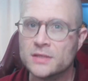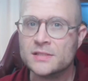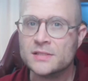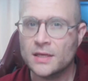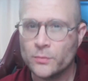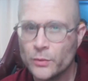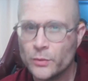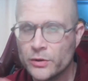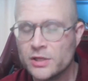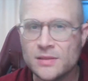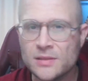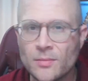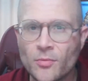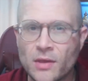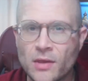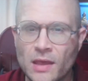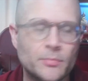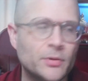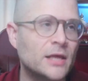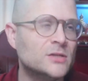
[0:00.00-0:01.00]
which is something he
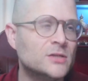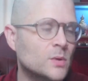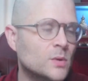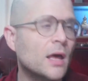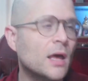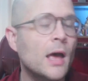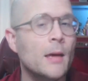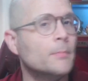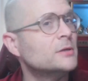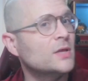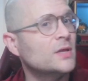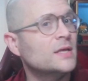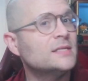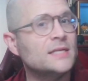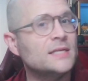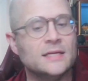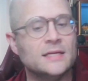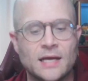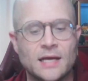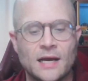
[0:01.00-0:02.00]
plays with. But so that's the
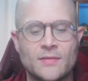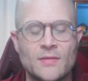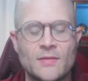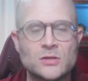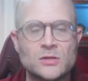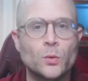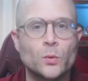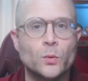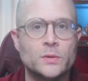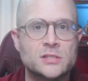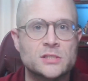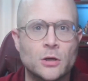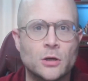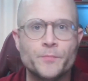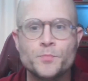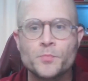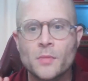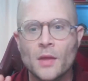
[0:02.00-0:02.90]
idea, and that's where we start.